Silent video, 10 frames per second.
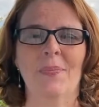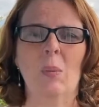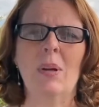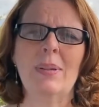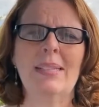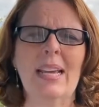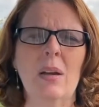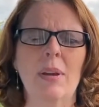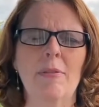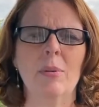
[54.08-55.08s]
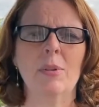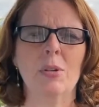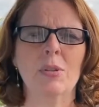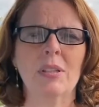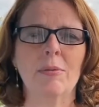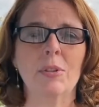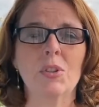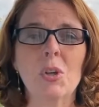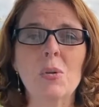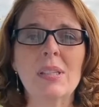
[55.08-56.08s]
What do we take away from Joseph? Well,
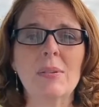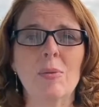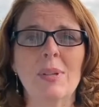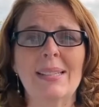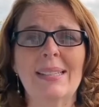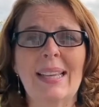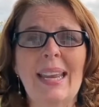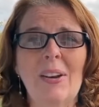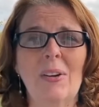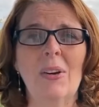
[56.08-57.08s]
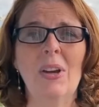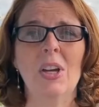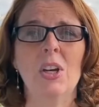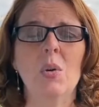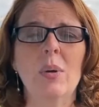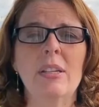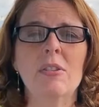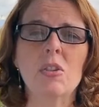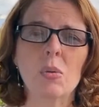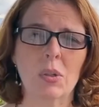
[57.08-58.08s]
Joseph was a leader who
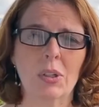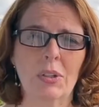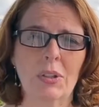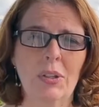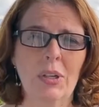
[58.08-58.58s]
endured